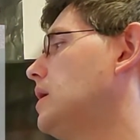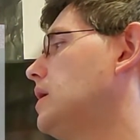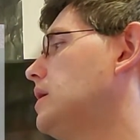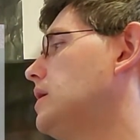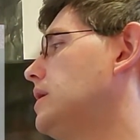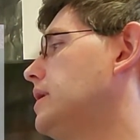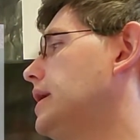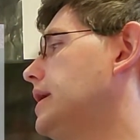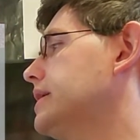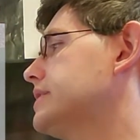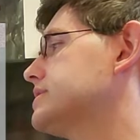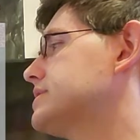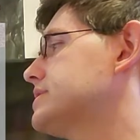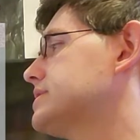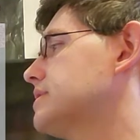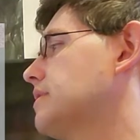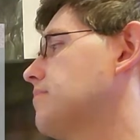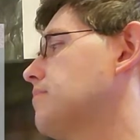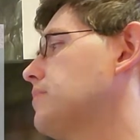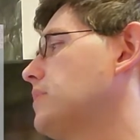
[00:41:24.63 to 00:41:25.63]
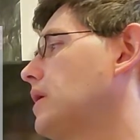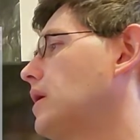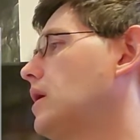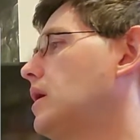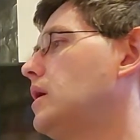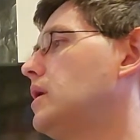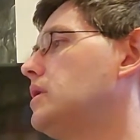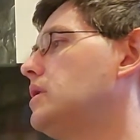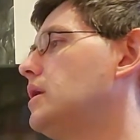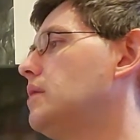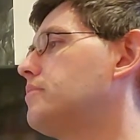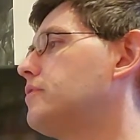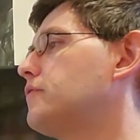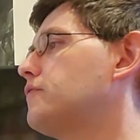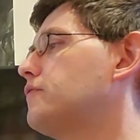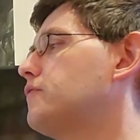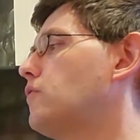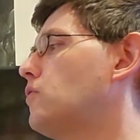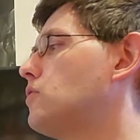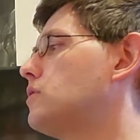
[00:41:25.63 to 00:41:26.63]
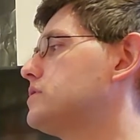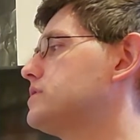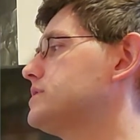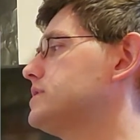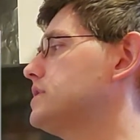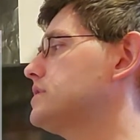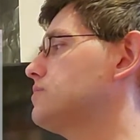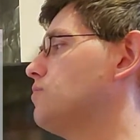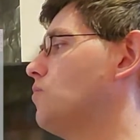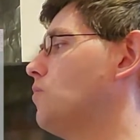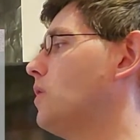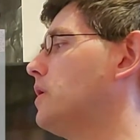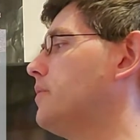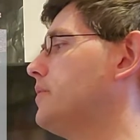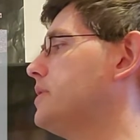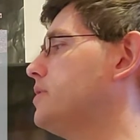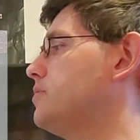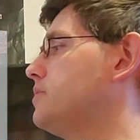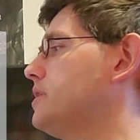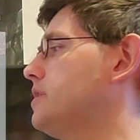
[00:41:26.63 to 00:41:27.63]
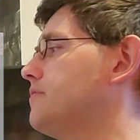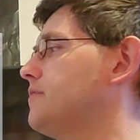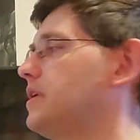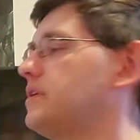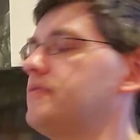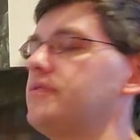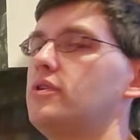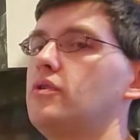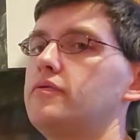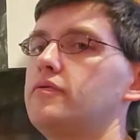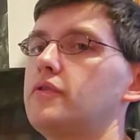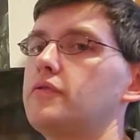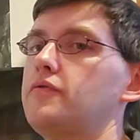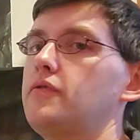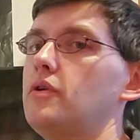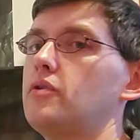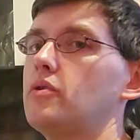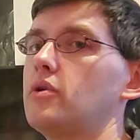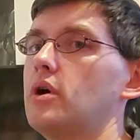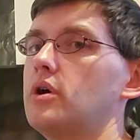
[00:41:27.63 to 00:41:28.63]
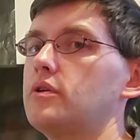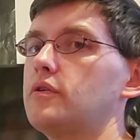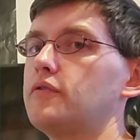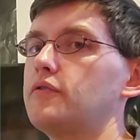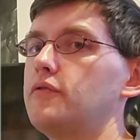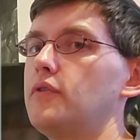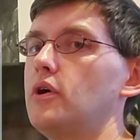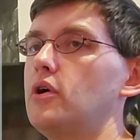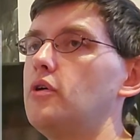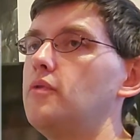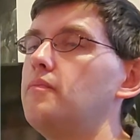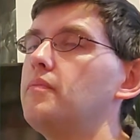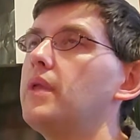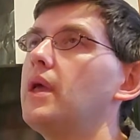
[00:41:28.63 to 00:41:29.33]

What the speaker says: Next, number 4 says, what do we do in the event of an overflow or underflow?